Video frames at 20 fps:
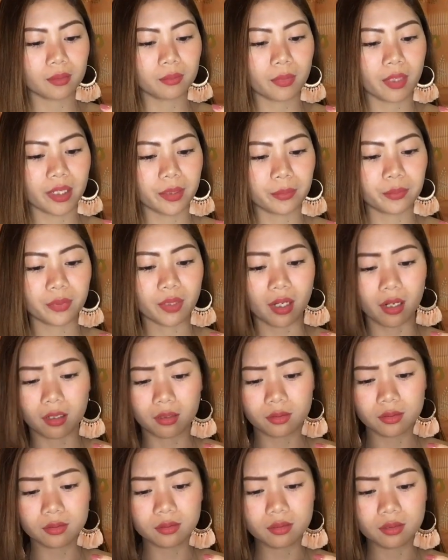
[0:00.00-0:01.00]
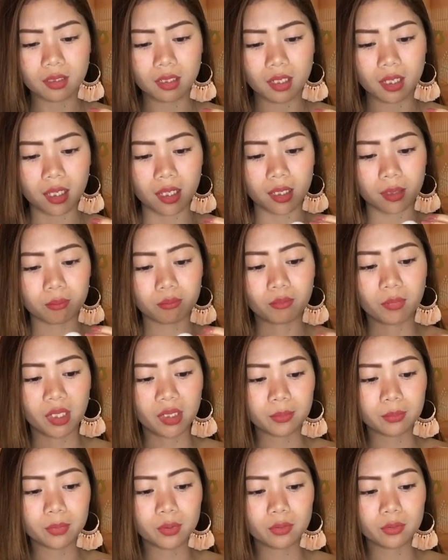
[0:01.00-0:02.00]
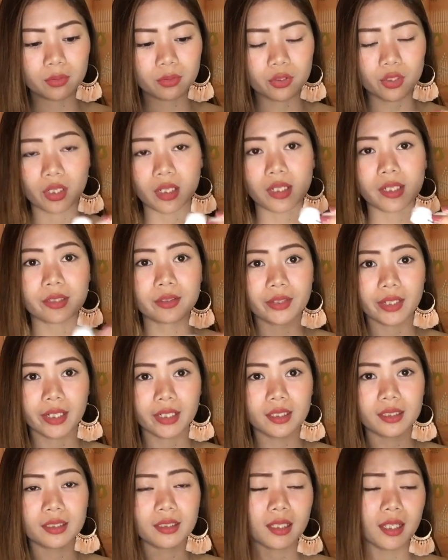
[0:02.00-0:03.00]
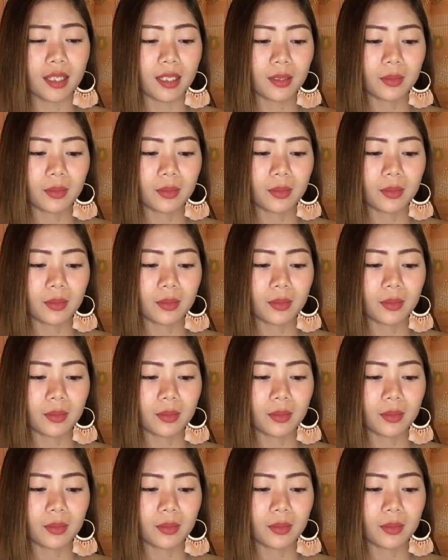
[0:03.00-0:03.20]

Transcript: May brown, may blue, tsaka gray.